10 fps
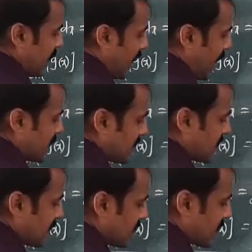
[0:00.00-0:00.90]
as
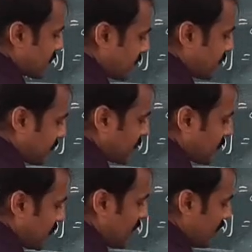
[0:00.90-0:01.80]
it is.
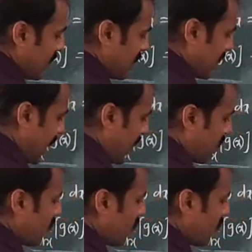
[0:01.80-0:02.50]
Now